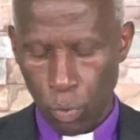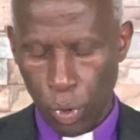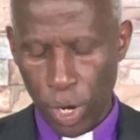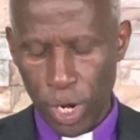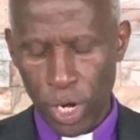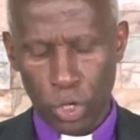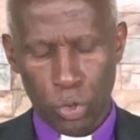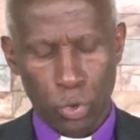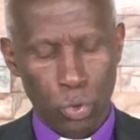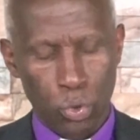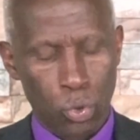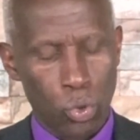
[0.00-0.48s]
We
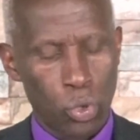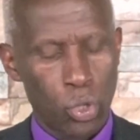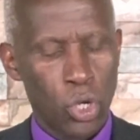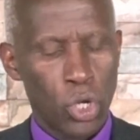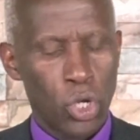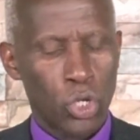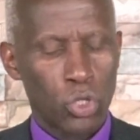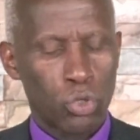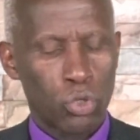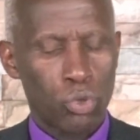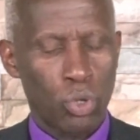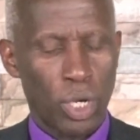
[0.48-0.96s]
need to
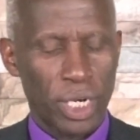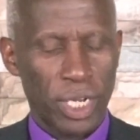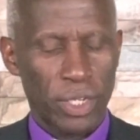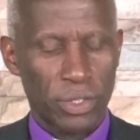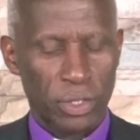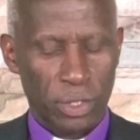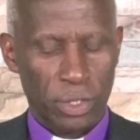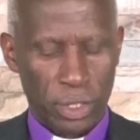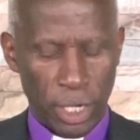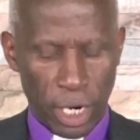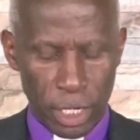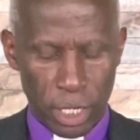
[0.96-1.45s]

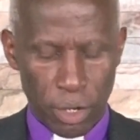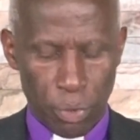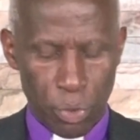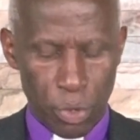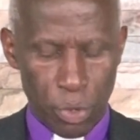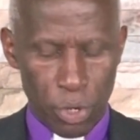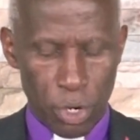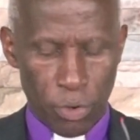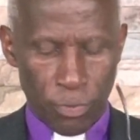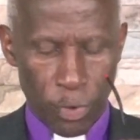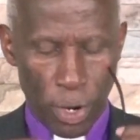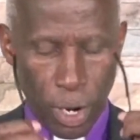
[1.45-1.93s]
understand the
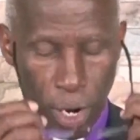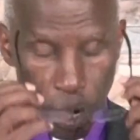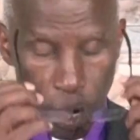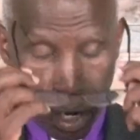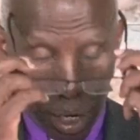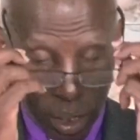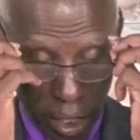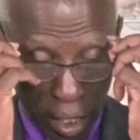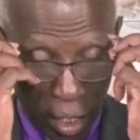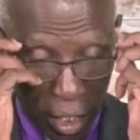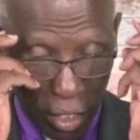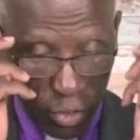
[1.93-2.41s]
will of
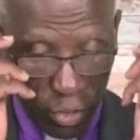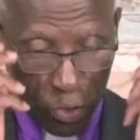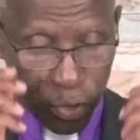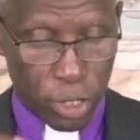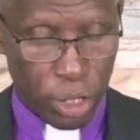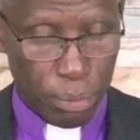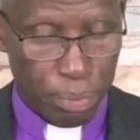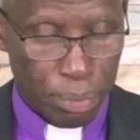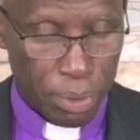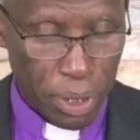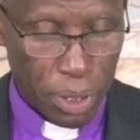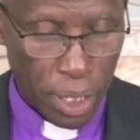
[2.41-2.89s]
God in the
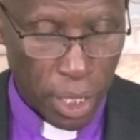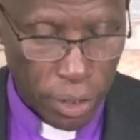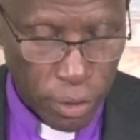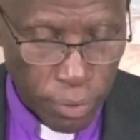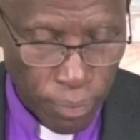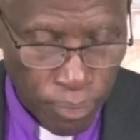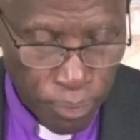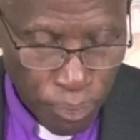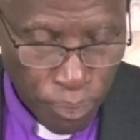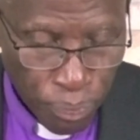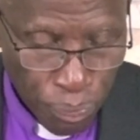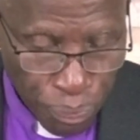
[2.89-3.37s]

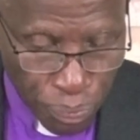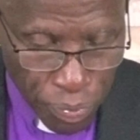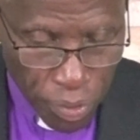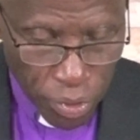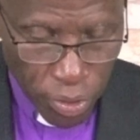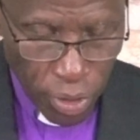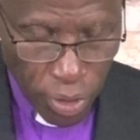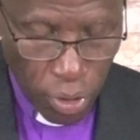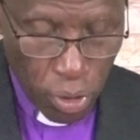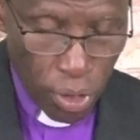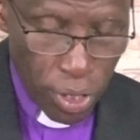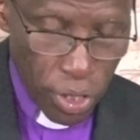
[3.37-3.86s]
scriptures.
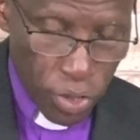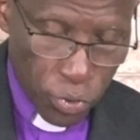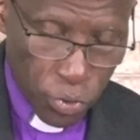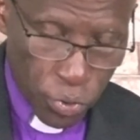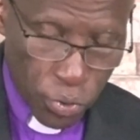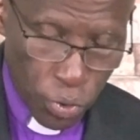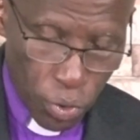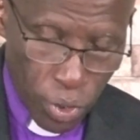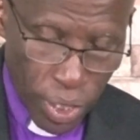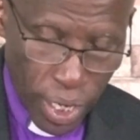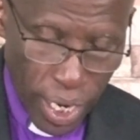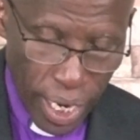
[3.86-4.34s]
The Lord is
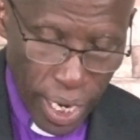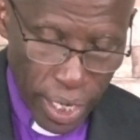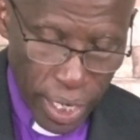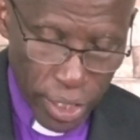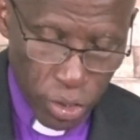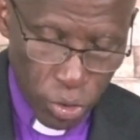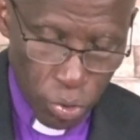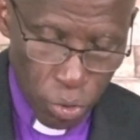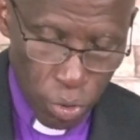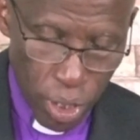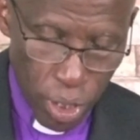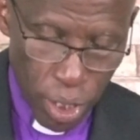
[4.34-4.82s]
so
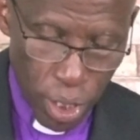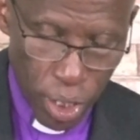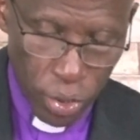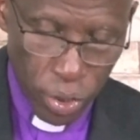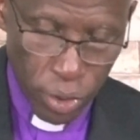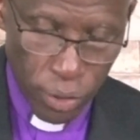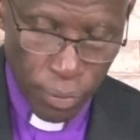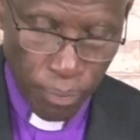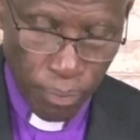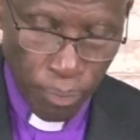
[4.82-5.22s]
kind to us.